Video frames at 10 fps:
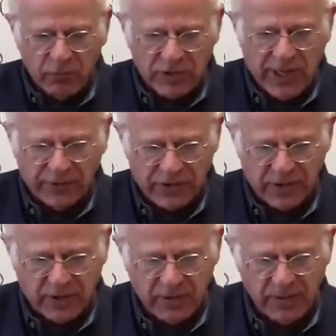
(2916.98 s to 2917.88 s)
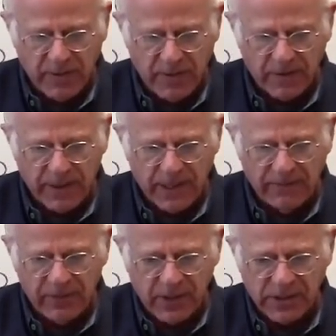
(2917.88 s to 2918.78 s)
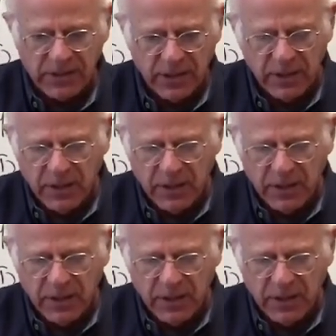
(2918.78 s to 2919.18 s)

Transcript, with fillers: results here, okay, for this,